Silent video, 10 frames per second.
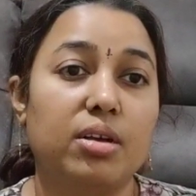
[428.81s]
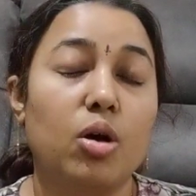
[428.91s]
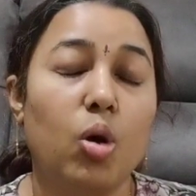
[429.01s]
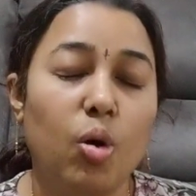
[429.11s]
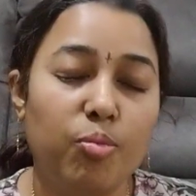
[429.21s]

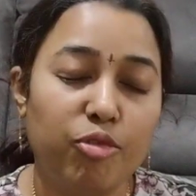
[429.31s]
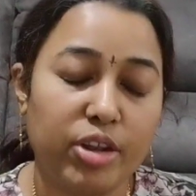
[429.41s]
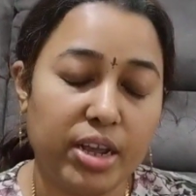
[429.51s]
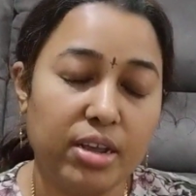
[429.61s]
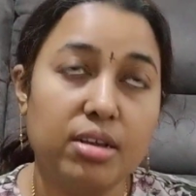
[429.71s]

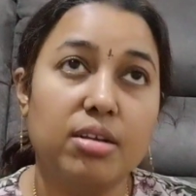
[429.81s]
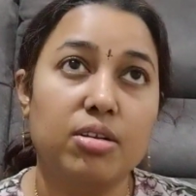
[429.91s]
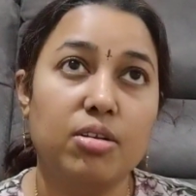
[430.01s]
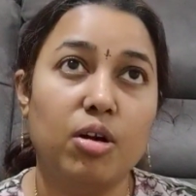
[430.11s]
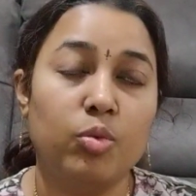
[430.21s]
hopefully,
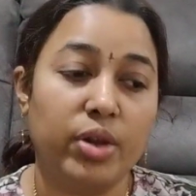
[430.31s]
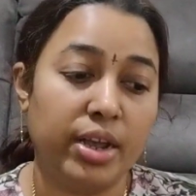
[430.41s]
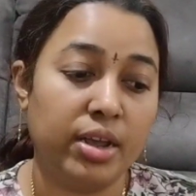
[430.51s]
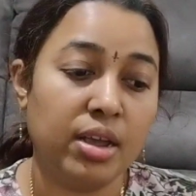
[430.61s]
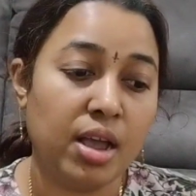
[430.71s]
God
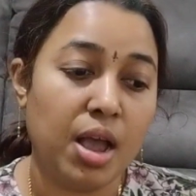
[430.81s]
willing,